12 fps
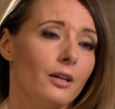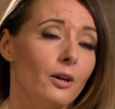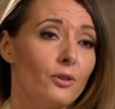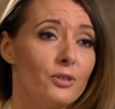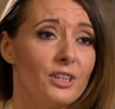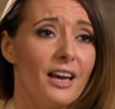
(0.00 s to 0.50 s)

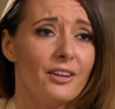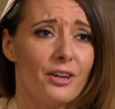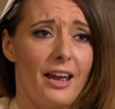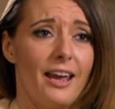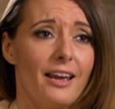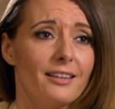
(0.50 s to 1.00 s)
On the other
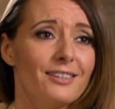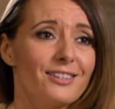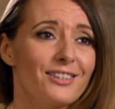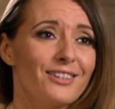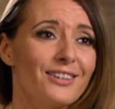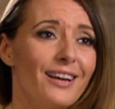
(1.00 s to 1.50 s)
hand,
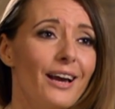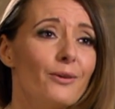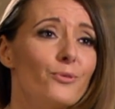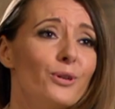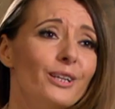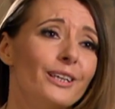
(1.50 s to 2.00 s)
I
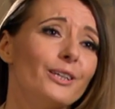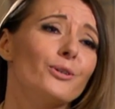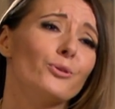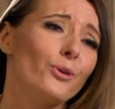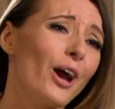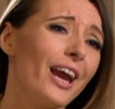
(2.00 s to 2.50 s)
really
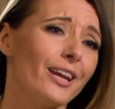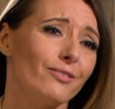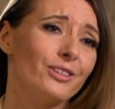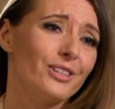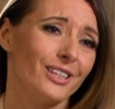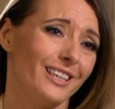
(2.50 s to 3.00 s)

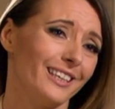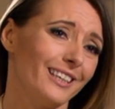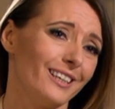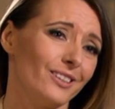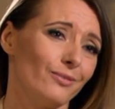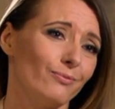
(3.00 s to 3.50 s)
craved
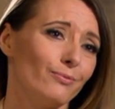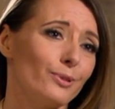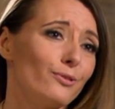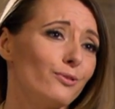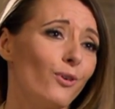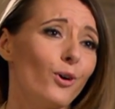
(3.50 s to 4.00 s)
singing,
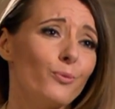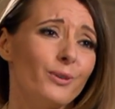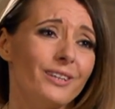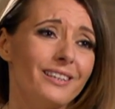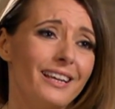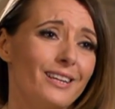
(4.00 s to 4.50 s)

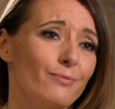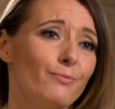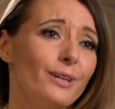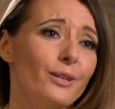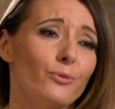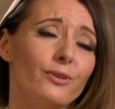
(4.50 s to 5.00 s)
performing, and
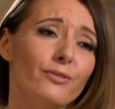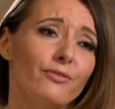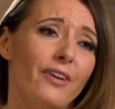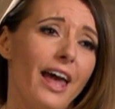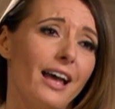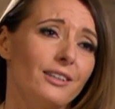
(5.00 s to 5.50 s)
being with
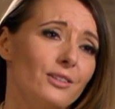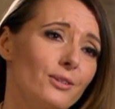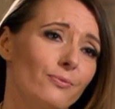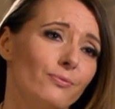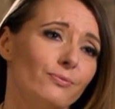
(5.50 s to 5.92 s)
fans.